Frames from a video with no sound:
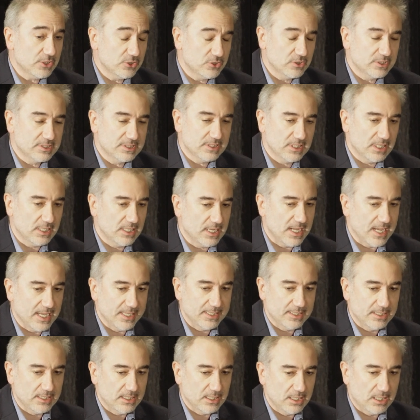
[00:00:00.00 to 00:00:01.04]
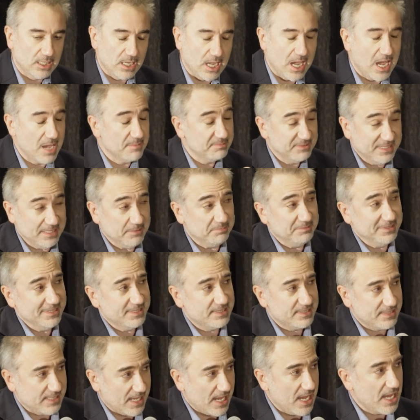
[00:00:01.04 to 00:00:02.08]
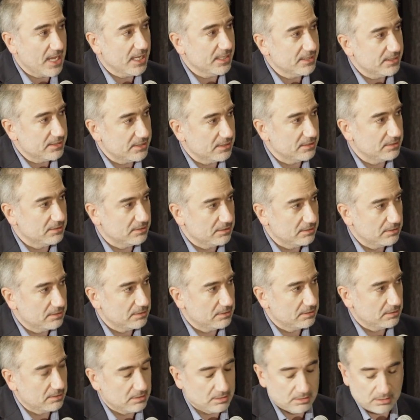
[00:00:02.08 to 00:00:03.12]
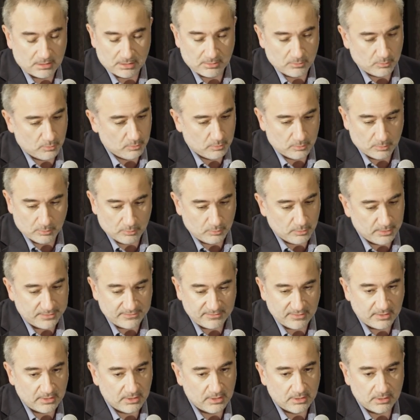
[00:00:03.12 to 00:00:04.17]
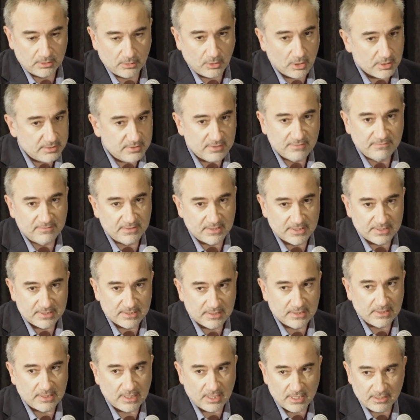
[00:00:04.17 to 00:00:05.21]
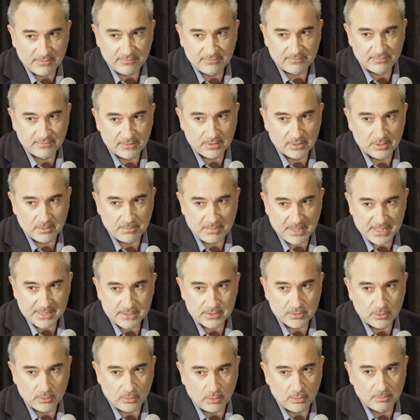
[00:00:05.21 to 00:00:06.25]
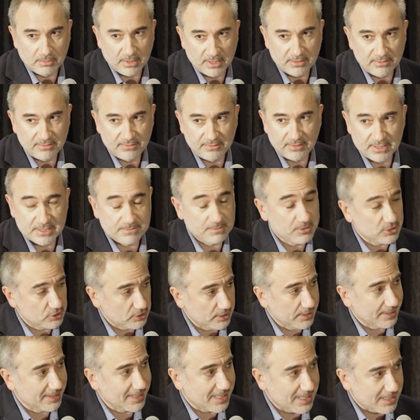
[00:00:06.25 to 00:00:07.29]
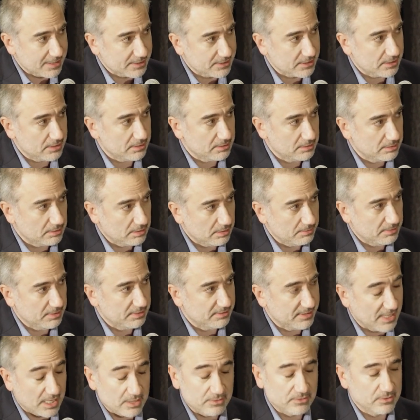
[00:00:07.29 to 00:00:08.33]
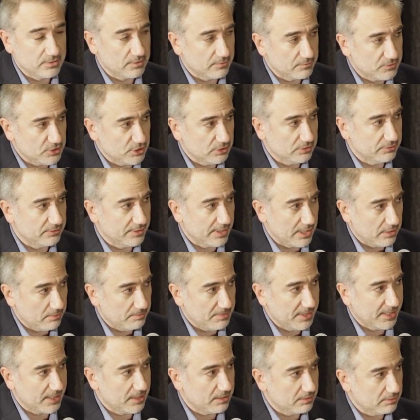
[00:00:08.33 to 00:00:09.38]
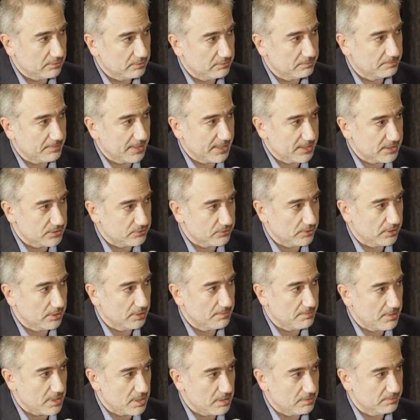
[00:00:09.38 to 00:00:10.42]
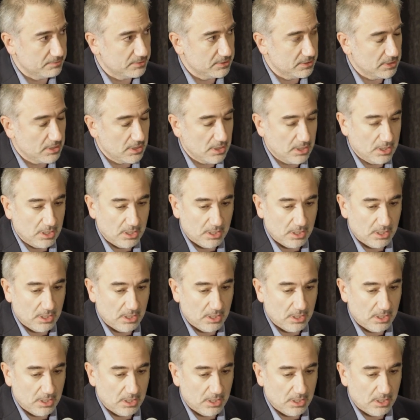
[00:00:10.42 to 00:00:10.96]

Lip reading: I should say that I'm deeply sad and with the loss of innocent life in the past whole month, especially in Gaza. I mean, thousands of children have been killed by Israeli bombs.